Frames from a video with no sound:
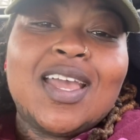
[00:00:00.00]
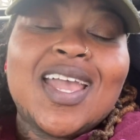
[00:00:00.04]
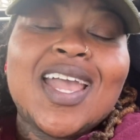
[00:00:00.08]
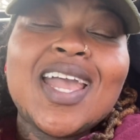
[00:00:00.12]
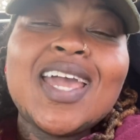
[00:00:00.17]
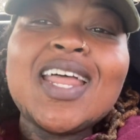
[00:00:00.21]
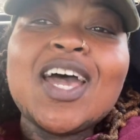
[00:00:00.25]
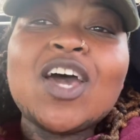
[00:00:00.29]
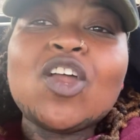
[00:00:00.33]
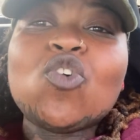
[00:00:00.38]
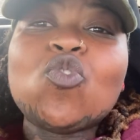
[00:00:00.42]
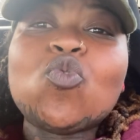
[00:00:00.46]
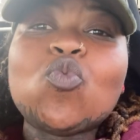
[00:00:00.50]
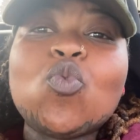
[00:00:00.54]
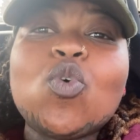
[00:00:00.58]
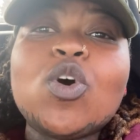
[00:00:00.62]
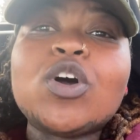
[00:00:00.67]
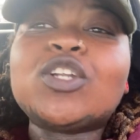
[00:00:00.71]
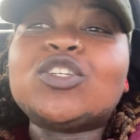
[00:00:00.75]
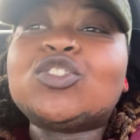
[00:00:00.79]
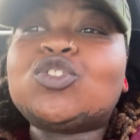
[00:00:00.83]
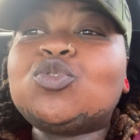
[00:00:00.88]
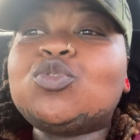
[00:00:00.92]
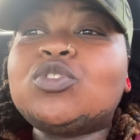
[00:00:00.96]
And I don't
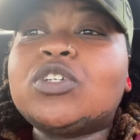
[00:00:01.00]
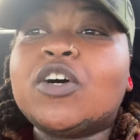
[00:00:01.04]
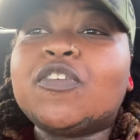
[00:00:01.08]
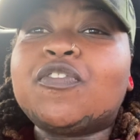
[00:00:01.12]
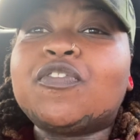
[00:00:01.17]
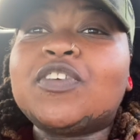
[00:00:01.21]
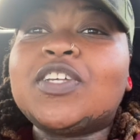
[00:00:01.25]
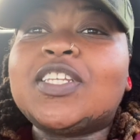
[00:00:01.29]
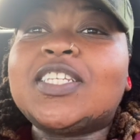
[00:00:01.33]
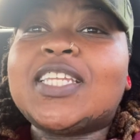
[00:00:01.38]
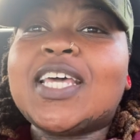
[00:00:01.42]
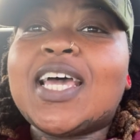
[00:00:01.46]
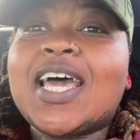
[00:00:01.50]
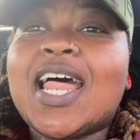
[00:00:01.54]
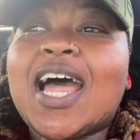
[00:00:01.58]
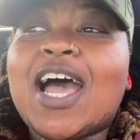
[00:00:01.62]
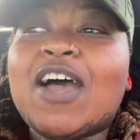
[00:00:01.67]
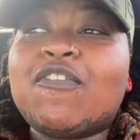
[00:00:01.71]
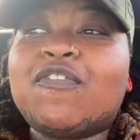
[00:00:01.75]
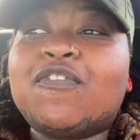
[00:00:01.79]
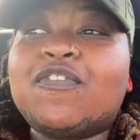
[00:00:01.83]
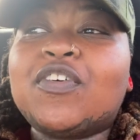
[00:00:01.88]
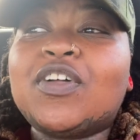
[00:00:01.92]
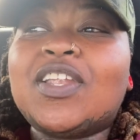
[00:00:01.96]
want to do nothing that I
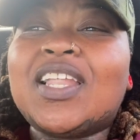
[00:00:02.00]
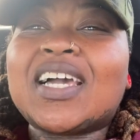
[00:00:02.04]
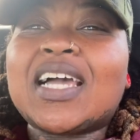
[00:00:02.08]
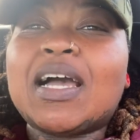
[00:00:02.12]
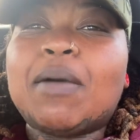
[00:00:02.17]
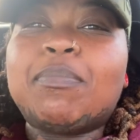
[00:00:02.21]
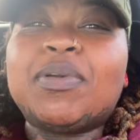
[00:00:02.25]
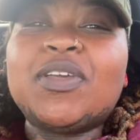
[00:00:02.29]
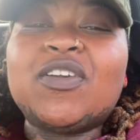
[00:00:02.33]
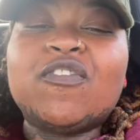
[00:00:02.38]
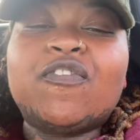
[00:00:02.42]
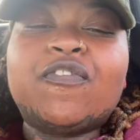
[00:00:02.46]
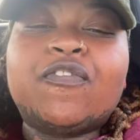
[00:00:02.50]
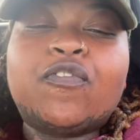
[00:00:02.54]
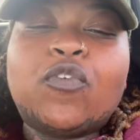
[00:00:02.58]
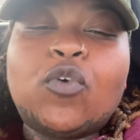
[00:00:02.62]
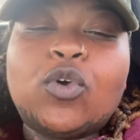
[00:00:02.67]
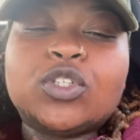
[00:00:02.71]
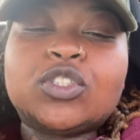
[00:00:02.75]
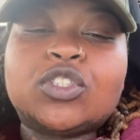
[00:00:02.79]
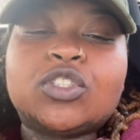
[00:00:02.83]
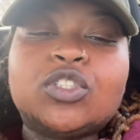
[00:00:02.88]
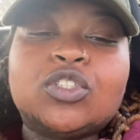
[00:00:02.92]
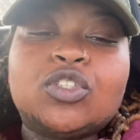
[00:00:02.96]
feel like I'm being
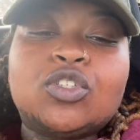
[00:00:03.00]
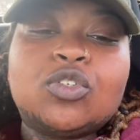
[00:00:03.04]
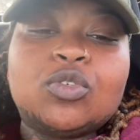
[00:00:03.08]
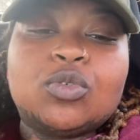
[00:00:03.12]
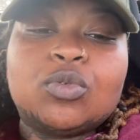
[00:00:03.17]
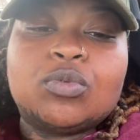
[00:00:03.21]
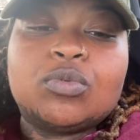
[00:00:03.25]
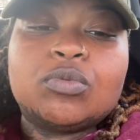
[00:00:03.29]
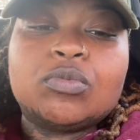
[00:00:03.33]
forced to do.